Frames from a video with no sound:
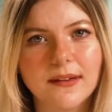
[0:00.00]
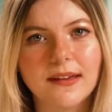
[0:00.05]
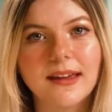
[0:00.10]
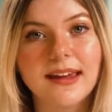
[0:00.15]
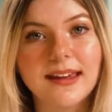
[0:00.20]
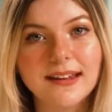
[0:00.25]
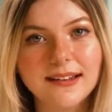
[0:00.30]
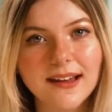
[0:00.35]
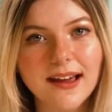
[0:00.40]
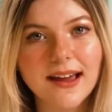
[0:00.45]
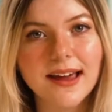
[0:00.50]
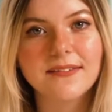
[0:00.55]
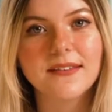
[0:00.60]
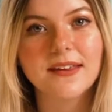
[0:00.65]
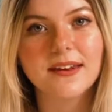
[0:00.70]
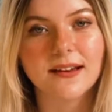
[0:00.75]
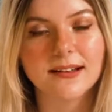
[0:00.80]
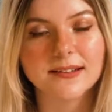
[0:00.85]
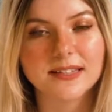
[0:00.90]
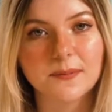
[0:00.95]
Hitler and
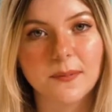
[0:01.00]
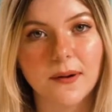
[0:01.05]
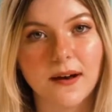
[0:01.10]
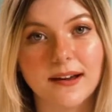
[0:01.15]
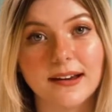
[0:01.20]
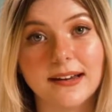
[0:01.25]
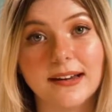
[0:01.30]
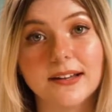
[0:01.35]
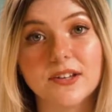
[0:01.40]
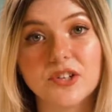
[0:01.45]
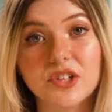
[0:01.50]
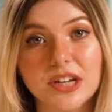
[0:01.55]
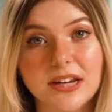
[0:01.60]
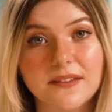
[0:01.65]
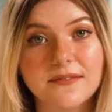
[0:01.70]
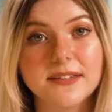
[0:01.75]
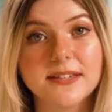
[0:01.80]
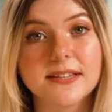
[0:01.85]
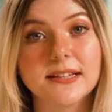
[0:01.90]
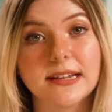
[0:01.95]
the Nazi Party
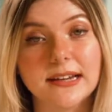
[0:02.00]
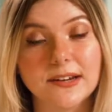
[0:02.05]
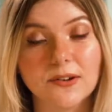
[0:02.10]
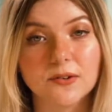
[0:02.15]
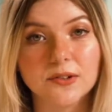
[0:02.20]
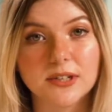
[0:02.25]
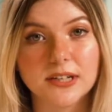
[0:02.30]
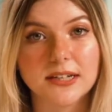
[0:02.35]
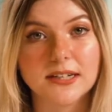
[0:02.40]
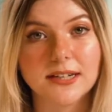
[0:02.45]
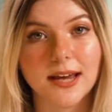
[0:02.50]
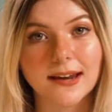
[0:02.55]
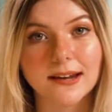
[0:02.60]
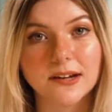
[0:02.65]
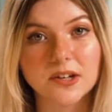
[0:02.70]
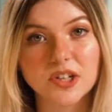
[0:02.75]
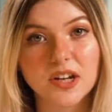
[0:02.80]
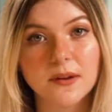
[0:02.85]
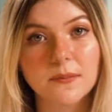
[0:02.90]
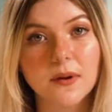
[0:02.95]
achieved this legal
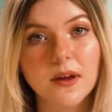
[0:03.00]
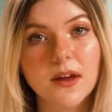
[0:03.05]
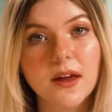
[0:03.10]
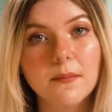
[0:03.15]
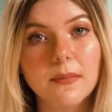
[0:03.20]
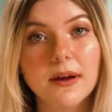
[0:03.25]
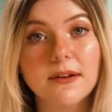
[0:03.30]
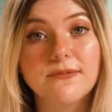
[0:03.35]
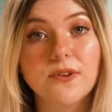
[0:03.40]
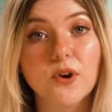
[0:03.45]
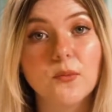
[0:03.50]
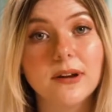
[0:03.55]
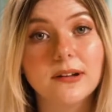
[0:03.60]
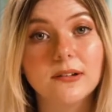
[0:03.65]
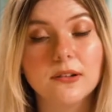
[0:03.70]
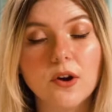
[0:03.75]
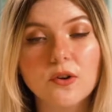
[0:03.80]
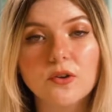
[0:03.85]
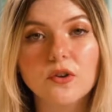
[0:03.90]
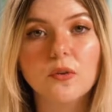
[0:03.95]
dictatorship by forming
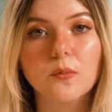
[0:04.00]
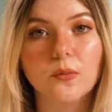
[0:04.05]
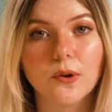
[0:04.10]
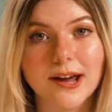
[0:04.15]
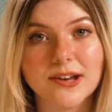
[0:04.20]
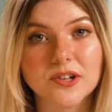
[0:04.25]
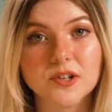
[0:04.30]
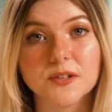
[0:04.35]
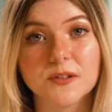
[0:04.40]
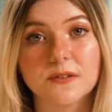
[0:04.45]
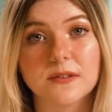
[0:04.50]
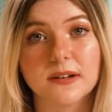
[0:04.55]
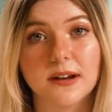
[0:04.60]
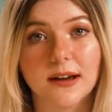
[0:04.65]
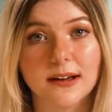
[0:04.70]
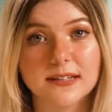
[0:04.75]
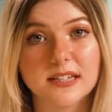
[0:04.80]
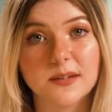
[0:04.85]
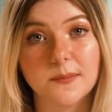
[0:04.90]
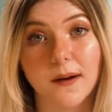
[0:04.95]
local branches of the
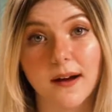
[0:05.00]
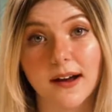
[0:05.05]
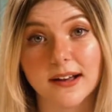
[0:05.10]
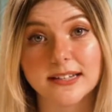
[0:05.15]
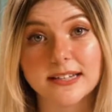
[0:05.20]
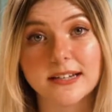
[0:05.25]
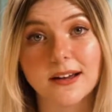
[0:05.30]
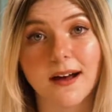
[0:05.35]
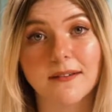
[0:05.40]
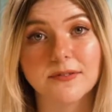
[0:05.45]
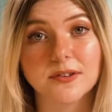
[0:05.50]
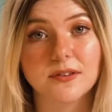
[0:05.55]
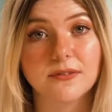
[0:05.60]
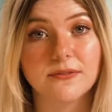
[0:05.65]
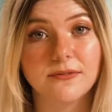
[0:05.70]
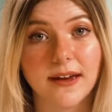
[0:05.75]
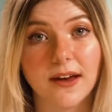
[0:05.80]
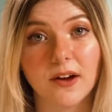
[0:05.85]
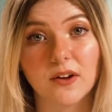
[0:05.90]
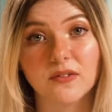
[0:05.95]
Nazi Party after the
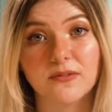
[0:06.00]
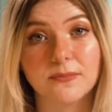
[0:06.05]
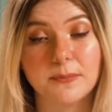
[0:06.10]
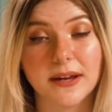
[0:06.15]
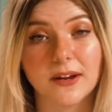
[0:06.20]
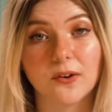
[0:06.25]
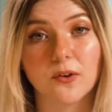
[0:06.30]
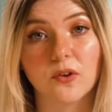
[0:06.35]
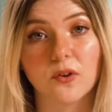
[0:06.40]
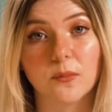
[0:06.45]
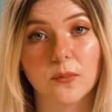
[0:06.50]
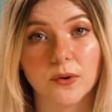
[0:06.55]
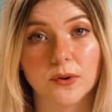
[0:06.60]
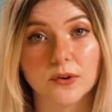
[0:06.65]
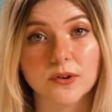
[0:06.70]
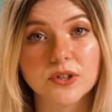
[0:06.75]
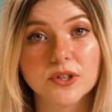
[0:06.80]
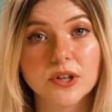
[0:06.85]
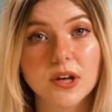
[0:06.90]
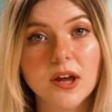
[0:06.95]
failed Beer Hall
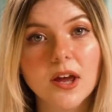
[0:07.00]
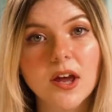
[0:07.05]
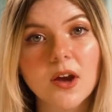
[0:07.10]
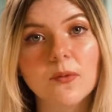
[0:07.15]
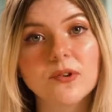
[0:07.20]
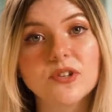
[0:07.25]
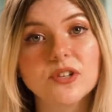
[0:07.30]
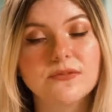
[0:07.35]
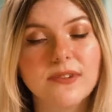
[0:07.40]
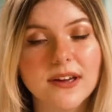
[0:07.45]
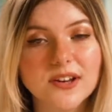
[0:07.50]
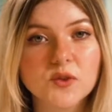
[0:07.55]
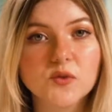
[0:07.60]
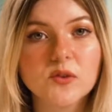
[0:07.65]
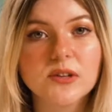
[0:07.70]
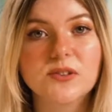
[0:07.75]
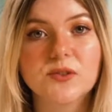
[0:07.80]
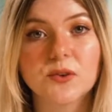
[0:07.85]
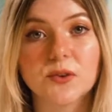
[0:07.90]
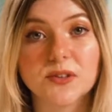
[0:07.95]
Putsch, which
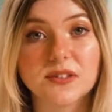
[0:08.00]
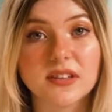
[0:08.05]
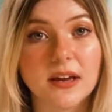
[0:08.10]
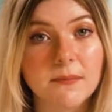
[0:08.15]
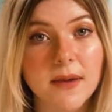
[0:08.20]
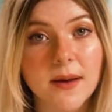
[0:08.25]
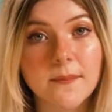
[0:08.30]
eventually saw some